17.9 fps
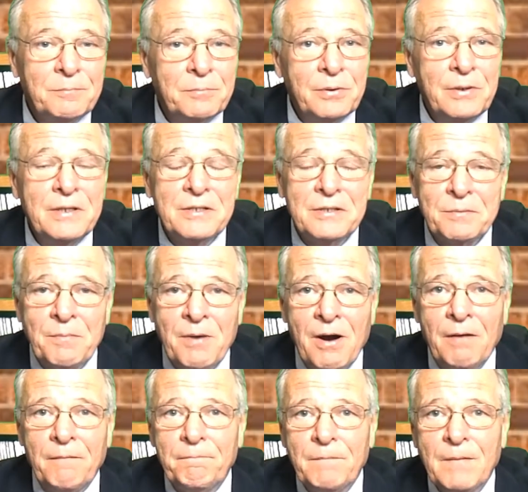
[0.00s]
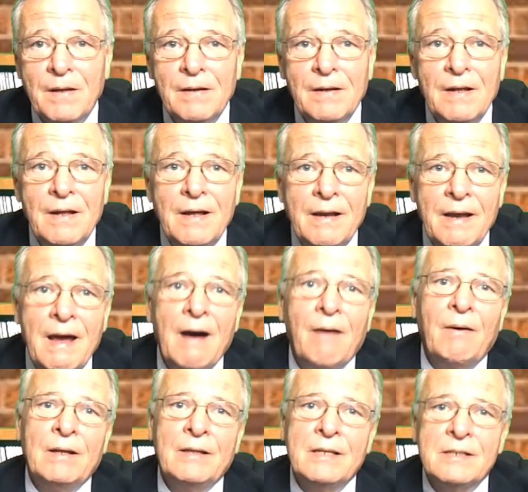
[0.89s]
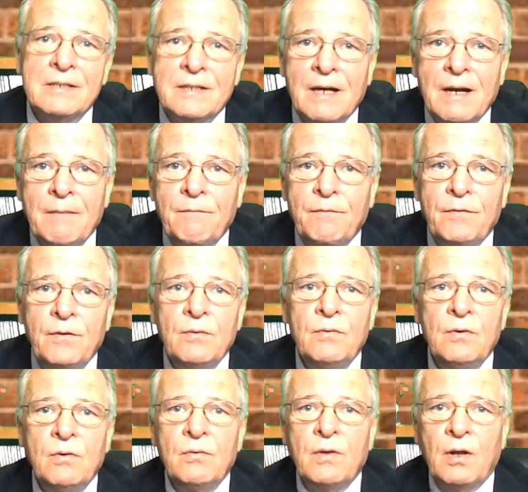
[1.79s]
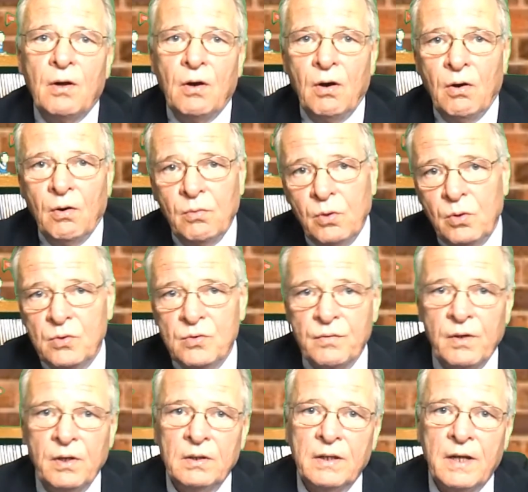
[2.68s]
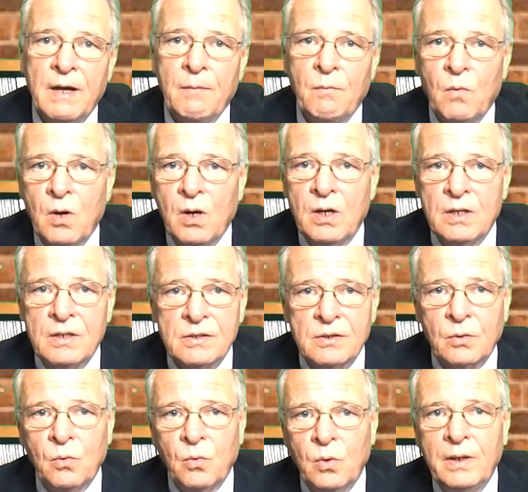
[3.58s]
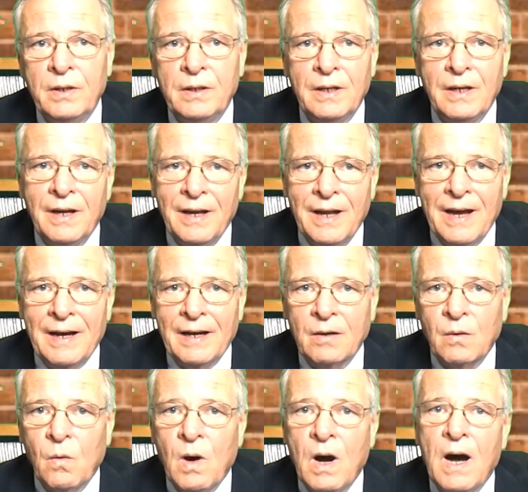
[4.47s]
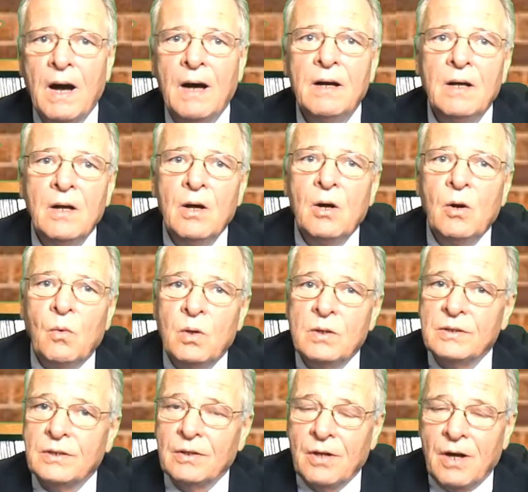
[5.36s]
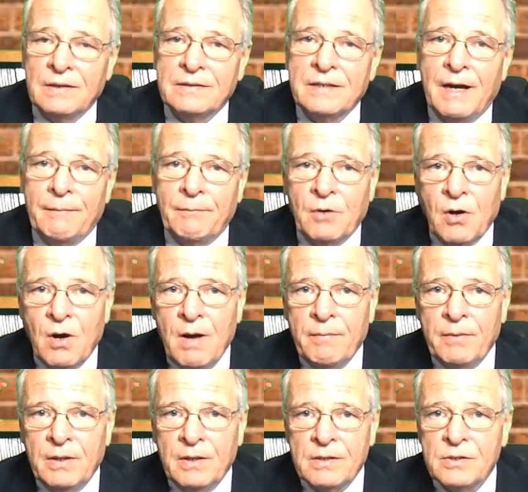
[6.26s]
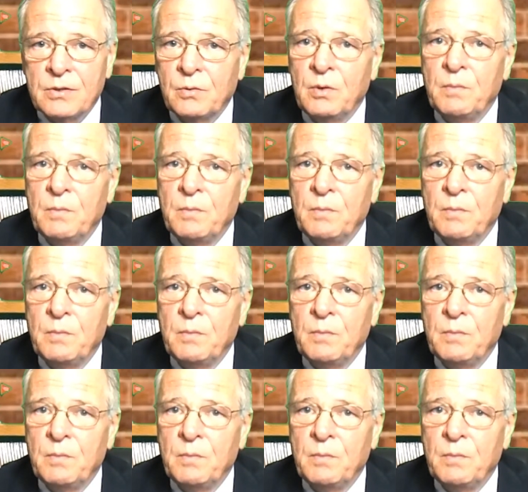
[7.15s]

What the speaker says: Pretty smart. Now, at this time, few knew that Ho, whose real name was Nguyen Na Qua, was a longtime communist who